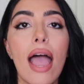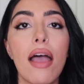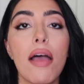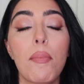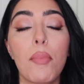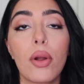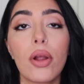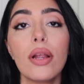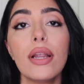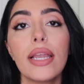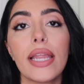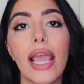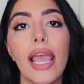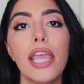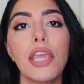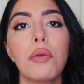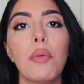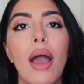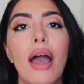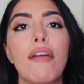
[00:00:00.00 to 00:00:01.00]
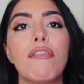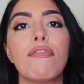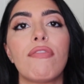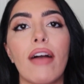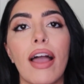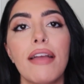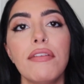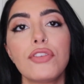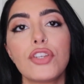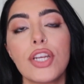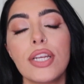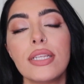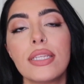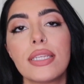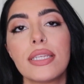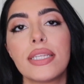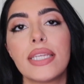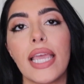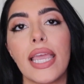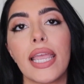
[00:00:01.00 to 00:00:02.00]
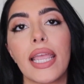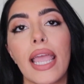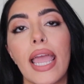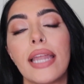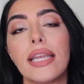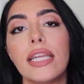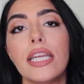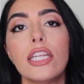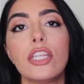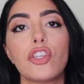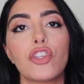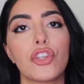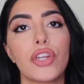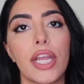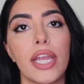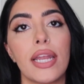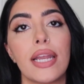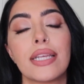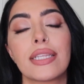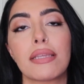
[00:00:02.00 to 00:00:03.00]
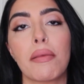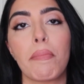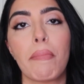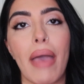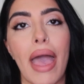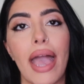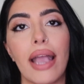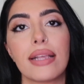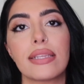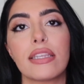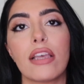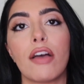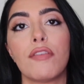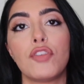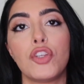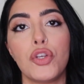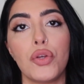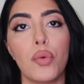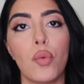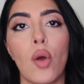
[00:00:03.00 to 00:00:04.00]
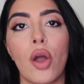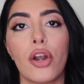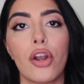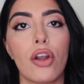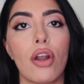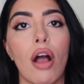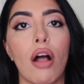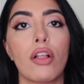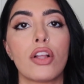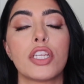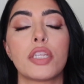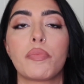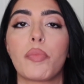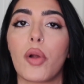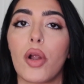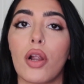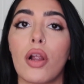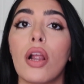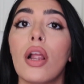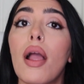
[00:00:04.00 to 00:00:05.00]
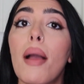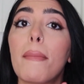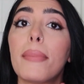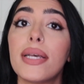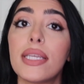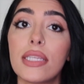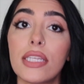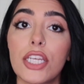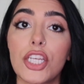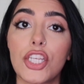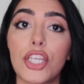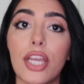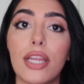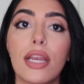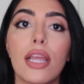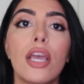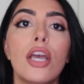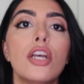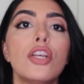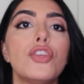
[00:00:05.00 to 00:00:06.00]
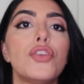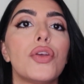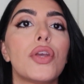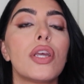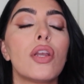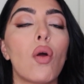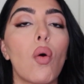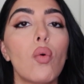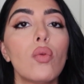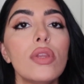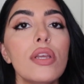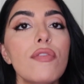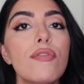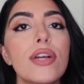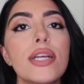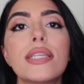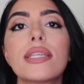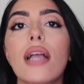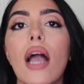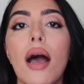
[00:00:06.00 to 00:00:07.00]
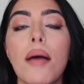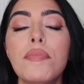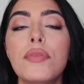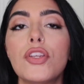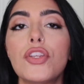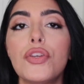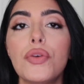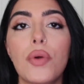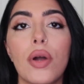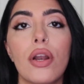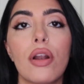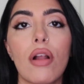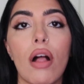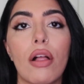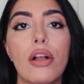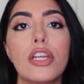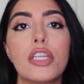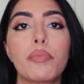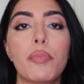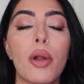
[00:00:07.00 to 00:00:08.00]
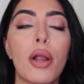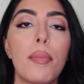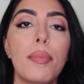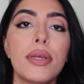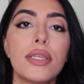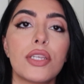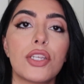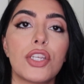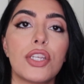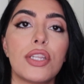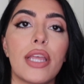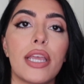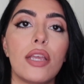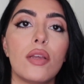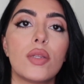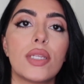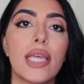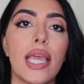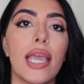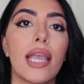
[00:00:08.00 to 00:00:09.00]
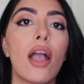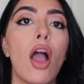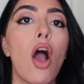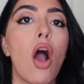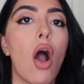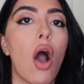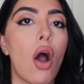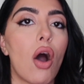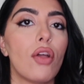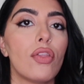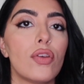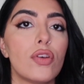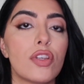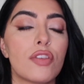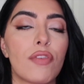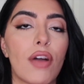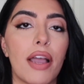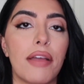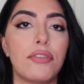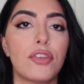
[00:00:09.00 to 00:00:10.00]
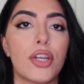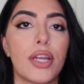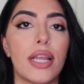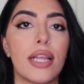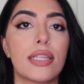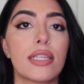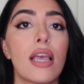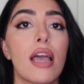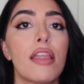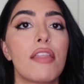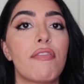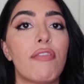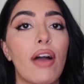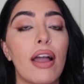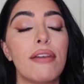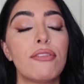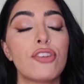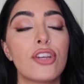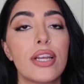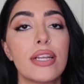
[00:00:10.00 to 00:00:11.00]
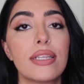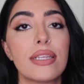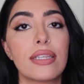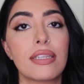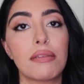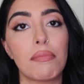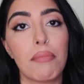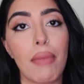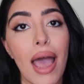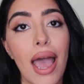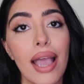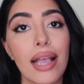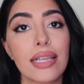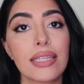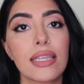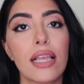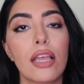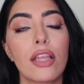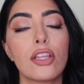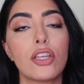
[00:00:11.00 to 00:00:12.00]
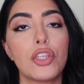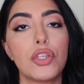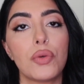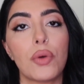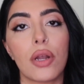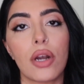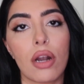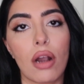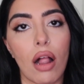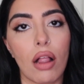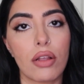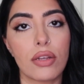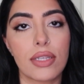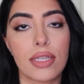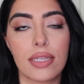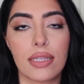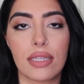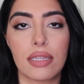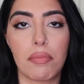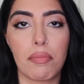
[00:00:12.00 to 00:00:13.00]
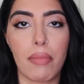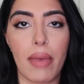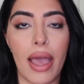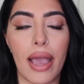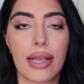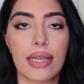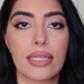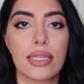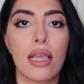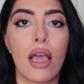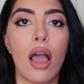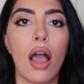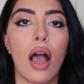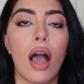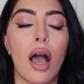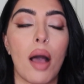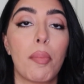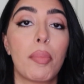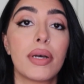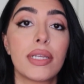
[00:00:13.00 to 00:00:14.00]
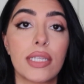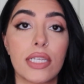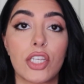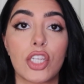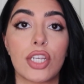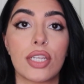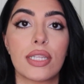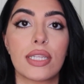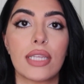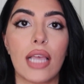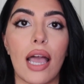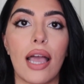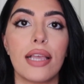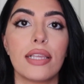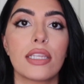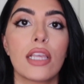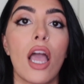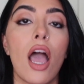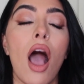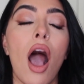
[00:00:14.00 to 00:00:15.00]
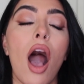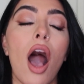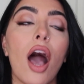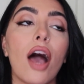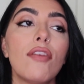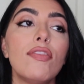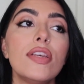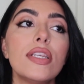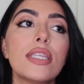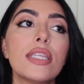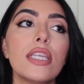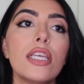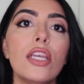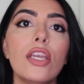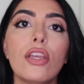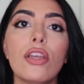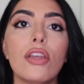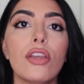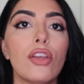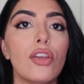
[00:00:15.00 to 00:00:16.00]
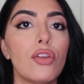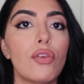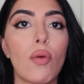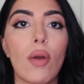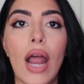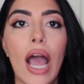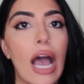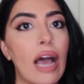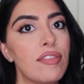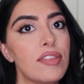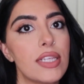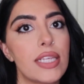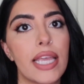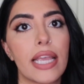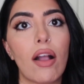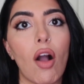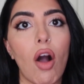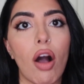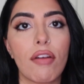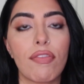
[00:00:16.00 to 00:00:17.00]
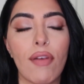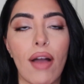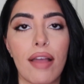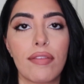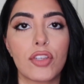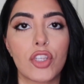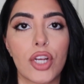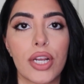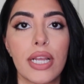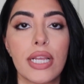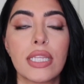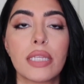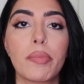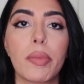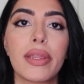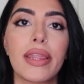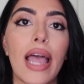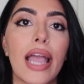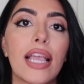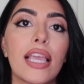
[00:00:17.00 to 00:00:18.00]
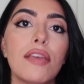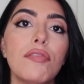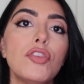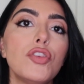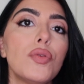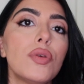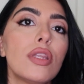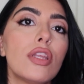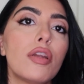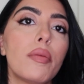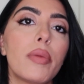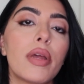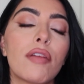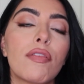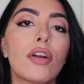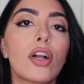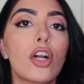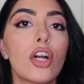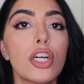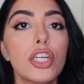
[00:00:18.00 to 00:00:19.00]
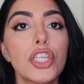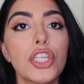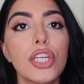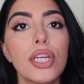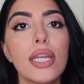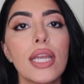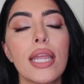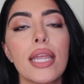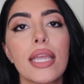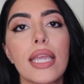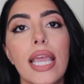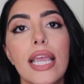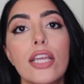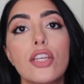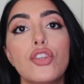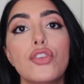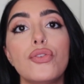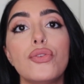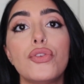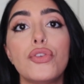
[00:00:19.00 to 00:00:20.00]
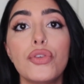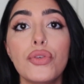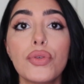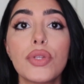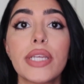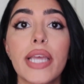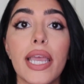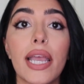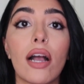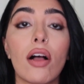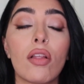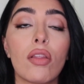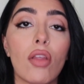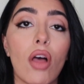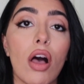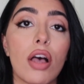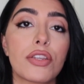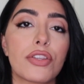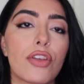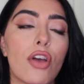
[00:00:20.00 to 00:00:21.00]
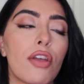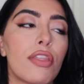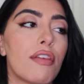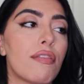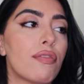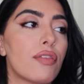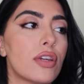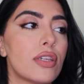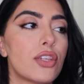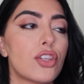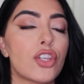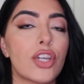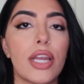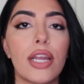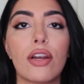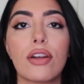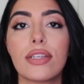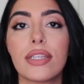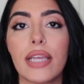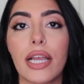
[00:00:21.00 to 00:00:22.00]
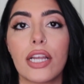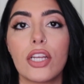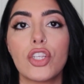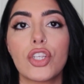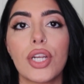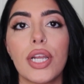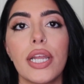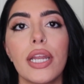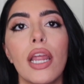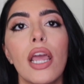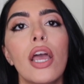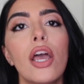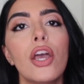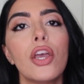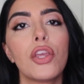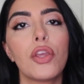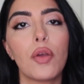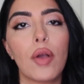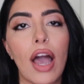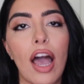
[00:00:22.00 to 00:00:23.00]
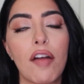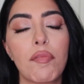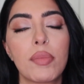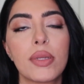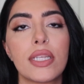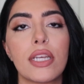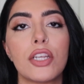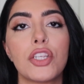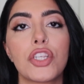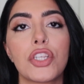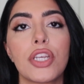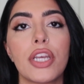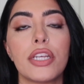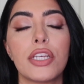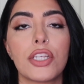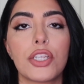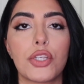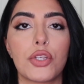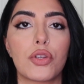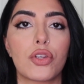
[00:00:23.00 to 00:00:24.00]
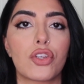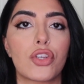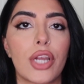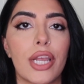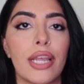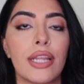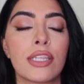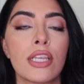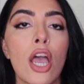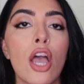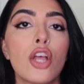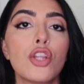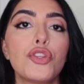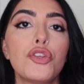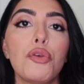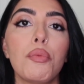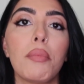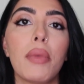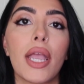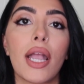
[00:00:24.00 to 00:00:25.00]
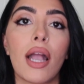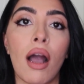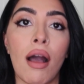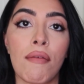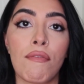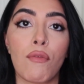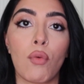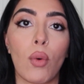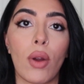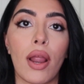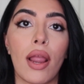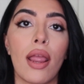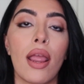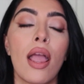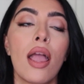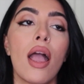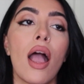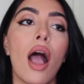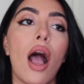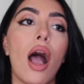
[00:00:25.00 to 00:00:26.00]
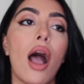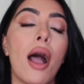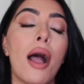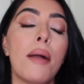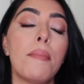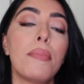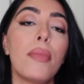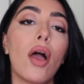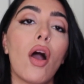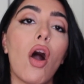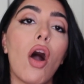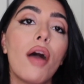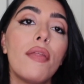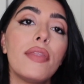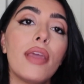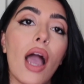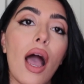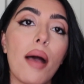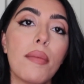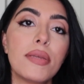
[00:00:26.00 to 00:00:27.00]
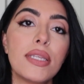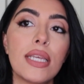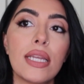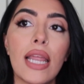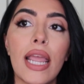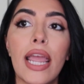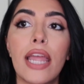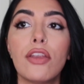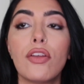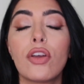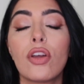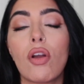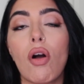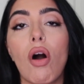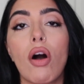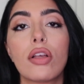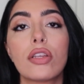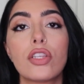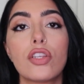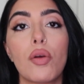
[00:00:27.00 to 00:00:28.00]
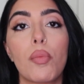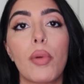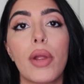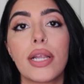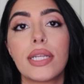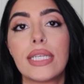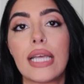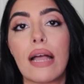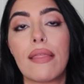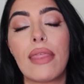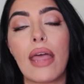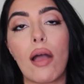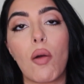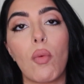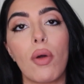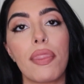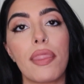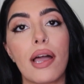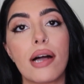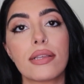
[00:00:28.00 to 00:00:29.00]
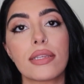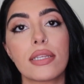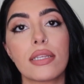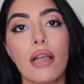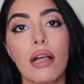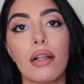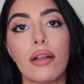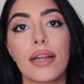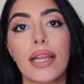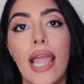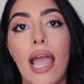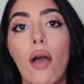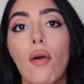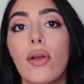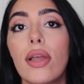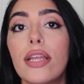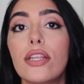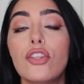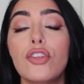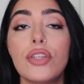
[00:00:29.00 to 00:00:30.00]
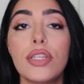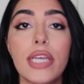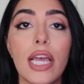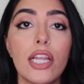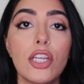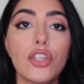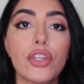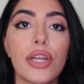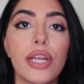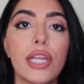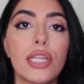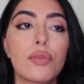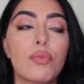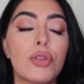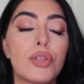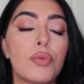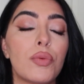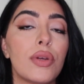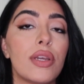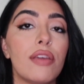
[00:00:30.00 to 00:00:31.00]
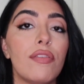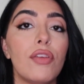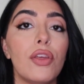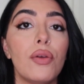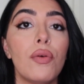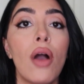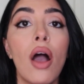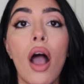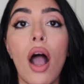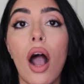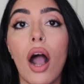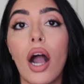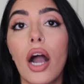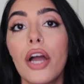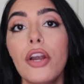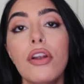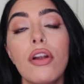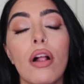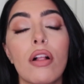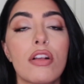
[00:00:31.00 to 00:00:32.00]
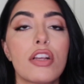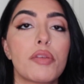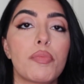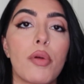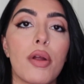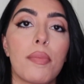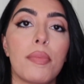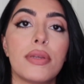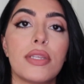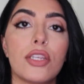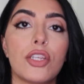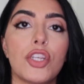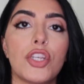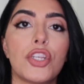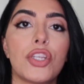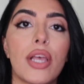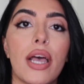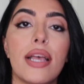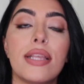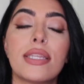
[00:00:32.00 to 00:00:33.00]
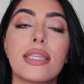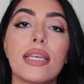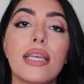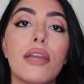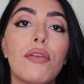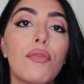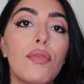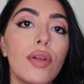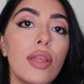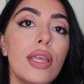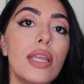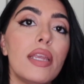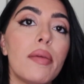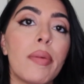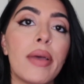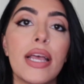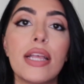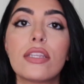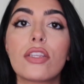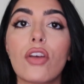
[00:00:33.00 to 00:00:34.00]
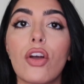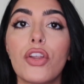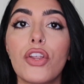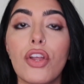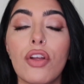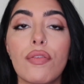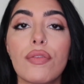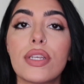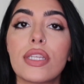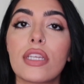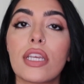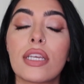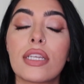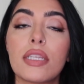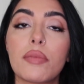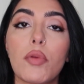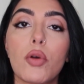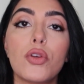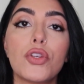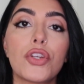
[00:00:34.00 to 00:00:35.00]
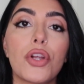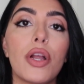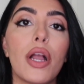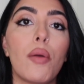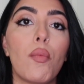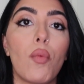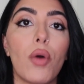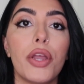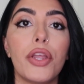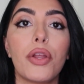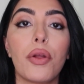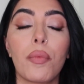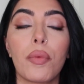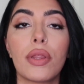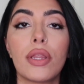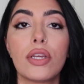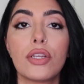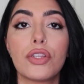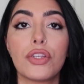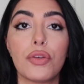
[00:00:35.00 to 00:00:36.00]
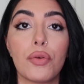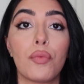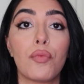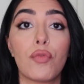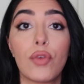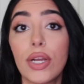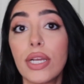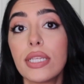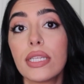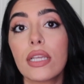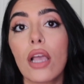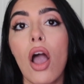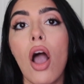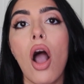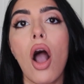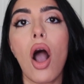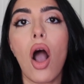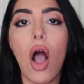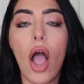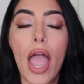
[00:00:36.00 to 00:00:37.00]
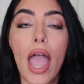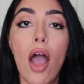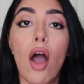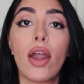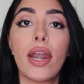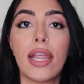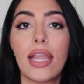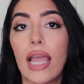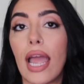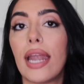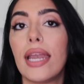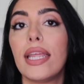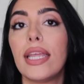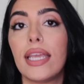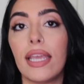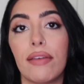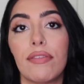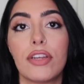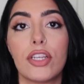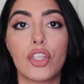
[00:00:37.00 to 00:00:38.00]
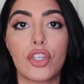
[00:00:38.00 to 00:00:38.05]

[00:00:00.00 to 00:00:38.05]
per day, you have 5 trades to take, and each trade is a max of $200 per position. So you could only risk up to $200 per position that you take on those 5 trades. 5 trades is the max. The $200 is the max position size. Obviously, you don't have to take all 5 trades, but that gives you a little bit of a cushion in case you do take a loss on the first trade or second trade. You have potentially additional trades to make up for it. On the opposite hand, you could also break down that $1,000 account into 10 trades, which will give you $100 per position size. It really depends on your risk exposure and what you're willing to risk on any given